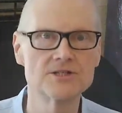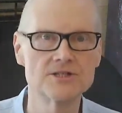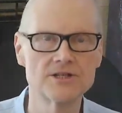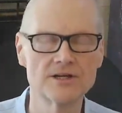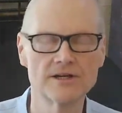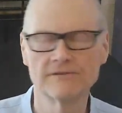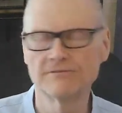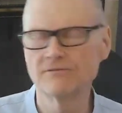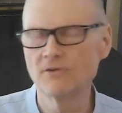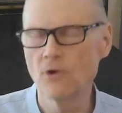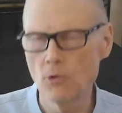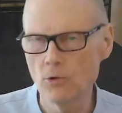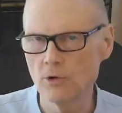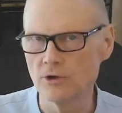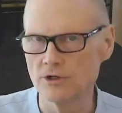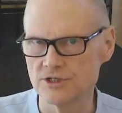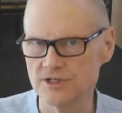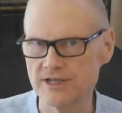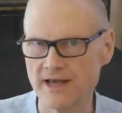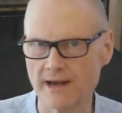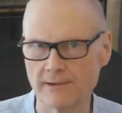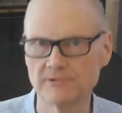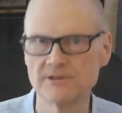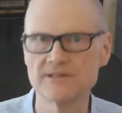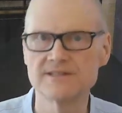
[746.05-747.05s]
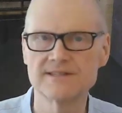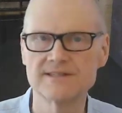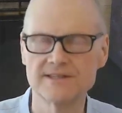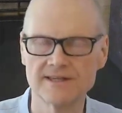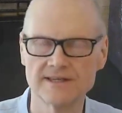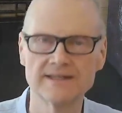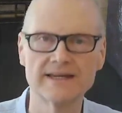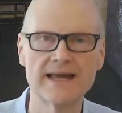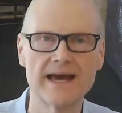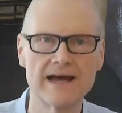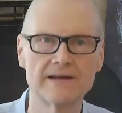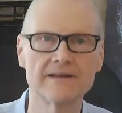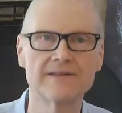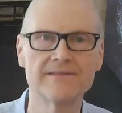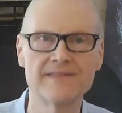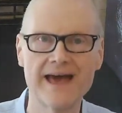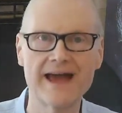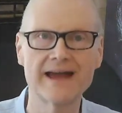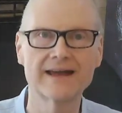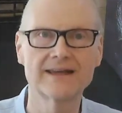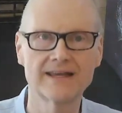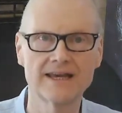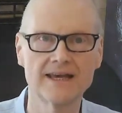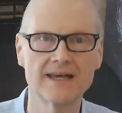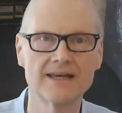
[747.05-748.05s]
And of course, I would sit down in
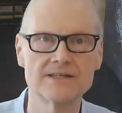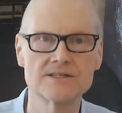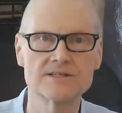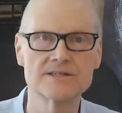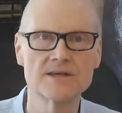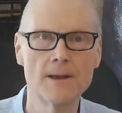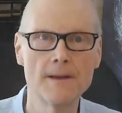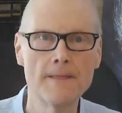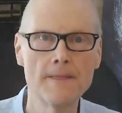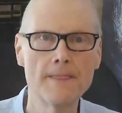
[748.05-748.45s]
that case.